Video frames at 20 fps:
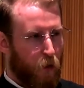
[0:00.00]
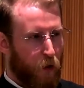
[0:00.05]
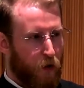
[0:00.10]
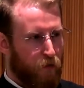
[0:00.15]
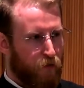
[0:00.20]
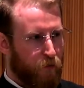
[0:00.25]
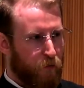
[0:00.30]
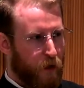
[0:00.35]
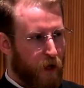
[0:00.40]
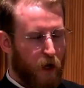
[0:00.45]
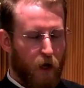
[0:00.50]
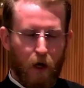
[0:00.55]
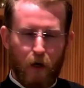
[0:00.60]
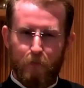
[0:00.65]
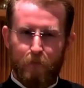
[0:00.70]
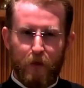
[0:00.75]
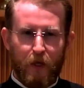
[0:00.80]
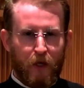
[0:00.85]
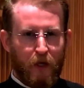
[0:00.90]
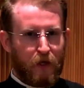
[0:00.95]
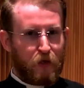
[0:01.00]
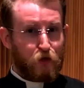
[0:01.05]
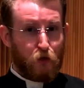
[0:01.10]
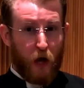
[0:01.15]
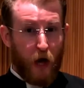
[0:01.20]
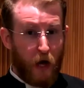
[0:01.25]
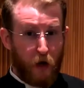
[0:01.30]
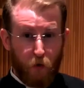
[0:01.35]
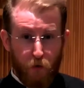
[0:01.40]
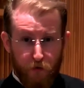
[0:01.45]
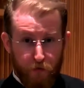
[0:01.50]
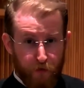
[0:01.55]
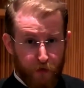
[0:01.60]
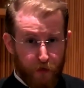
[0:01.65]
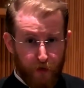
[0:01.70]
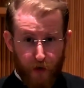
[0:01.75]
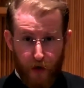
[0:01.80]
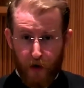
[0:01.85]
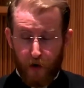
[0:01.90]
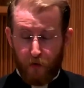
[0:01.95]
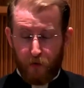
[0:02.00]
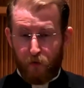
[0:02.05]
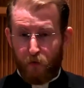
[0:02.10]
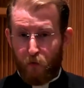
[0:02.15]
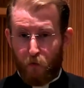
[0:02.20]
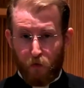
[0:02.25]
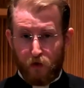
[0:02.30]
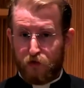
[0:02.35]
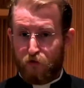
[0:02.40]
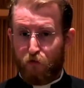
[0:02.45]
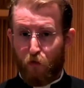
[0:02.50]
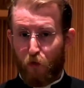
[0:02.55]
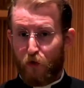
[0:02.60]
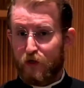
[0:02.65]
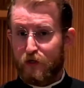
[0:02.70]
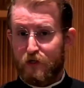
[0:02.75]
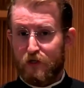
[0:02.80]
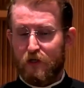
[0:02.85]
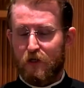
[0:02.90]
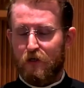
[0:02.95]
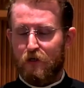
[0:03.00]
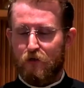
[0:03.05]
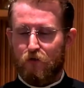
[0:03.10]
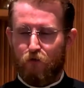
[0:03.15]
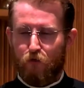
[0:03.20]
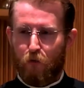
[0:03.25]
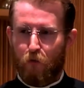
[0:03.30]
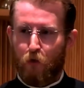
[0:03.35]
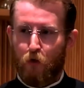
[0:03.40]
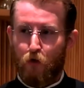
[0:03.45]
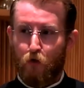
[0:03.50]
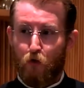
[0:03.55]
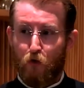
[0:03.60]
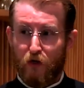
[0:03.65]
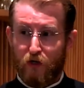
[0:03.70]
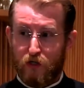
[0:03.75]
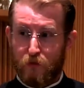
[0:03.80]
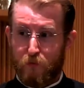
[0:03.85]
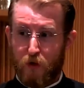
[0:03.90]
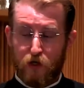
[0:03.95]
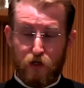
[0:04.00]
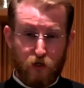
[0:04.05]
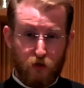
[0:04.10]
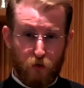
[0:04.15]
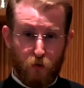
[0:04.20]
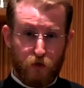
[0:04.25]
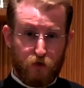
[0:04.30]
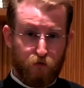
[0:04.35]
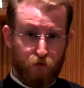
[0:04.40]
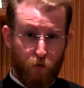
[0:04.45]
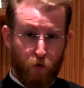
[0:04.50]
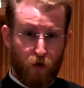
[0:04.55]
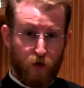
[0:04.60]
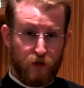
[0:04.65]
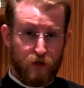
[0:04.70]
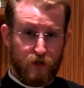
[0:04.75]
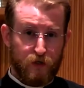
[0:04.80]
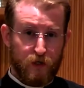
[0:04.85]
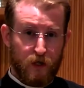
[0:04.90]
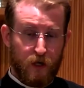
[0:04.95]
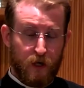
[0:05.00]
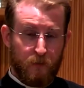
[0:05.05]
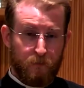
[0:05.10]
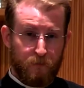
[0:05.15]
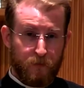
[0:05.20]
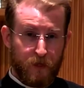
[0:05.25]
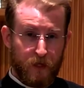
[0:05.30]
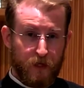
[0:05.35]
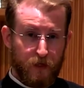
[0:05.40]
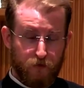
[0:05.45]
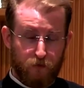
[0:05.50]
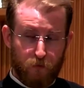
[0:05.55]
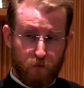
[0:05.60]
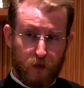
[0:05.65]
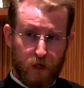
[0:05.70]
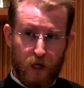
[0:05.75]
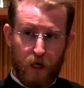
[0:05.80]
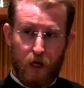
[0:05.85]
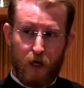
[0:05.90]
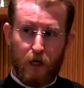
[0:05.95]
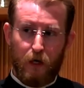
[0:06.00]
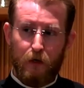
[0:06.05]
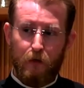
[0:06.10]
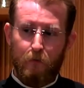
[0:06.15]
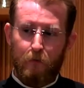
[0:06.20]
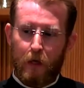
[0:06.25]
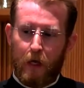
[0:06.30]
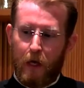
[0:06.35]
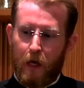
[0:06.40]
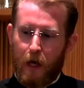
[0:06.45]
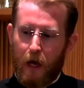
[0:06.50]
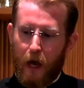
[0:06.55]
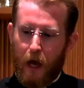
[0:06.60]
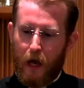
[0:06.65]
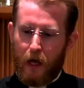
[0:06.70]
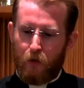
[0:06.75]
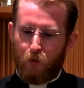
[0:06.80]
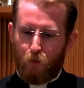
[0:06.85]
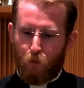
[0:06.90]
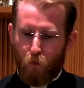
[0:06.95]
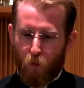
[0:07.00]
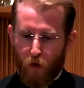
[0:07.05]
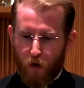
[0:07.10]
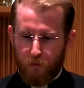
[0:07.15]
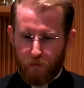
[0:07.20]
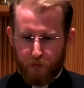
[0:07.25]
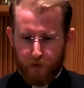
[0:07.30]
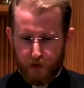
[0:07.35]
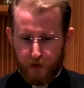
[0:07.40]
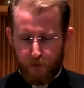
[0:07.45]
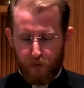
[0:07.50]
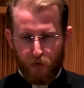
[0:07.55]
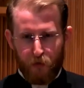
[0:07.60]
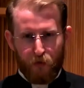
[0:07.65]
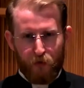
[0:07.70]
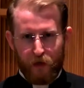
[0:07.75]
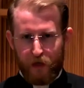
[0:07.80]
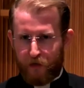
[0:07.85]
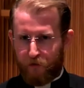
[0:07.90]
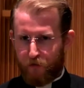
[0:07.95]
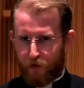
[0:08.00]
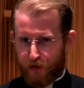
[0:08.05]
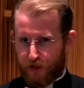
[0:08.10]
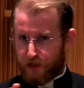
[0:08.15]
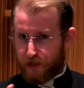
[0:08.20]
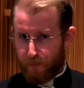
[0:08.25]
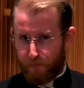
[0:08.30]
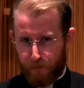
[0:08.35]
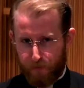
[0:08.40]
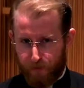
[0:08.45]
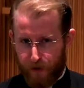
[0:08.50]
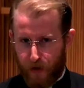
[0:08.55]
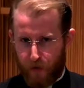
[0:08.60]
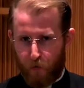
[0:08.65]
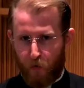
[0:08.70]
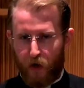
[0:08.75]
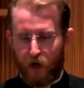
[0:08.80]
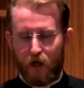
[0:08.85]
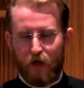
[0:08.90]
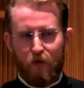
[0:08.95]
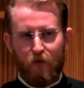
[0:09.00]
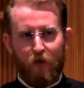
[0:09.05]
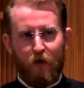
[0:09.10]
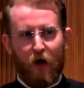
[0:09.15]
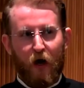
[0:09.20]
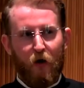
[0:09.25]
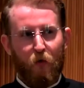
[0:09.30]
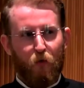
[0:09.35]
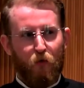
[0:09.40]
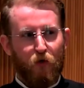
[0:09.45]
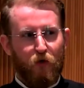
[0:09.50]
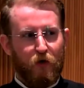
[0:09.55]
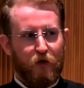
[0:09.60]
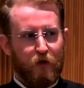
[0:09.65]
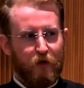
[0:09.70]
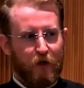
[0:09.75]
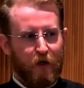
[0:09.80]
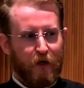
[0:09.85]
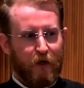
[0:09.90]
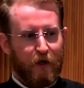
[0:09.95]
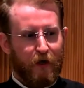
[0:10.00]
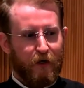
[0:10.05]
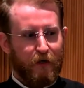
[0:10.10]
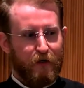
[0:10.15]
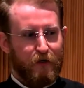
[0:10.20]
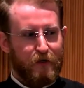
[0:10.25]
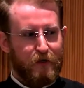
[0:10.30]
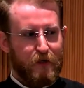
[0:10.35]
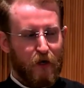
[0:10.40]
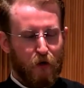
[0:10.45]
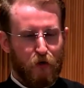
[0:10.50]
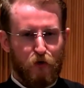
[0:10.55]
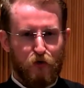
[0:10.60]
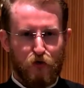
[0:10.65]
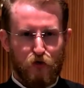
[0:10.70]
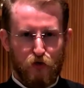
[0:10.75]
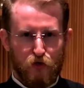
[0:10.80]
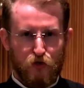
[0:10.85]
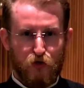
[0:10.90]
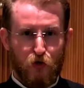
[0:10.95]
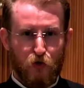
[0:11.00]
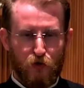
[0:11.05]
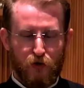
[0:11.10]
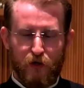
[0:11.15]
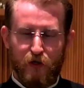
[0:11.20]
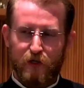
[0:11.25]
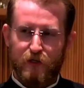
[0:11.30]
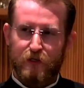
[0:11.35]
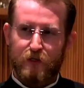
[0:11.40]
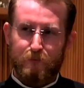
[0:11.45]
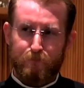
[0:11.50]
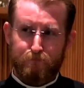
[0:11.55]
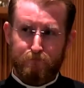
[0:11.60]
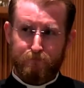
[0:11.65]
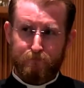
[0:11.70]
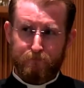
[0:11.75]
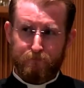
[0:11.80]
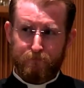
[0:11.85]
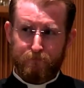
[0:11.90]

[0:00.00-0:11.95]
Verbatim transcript: away from God. So, how do we figure out which voice is from who, and especially which voice is from God? And one principle, in a very simplified way, that I would uh, tell you to discern this